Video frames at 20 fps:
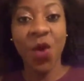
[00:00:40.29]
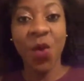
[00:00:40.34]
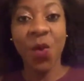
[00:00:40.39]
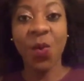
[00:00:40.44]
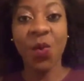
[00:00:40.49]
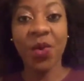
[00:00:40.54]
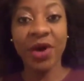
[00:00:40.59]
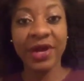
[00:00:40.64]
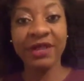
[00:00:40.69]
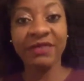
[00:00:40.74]

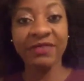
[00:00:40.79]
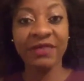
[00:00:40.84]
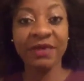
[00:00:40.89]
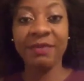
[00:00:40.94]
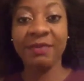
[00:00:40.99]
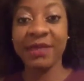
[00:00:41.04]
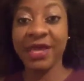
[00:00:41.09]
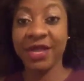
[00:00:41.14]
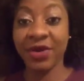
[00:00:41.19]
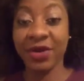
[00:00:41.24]
one of the
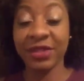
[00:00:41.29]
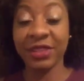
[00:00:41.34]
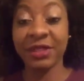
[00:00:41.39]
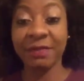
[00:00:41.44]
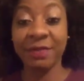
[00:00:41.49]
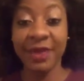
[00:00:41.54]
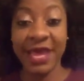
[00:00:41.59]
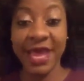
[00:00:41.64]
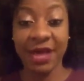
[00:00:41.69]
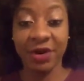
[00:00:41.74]
men on the
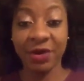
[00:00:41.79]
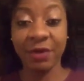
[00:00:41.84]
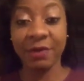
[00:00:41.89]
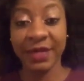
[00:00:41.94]
panel,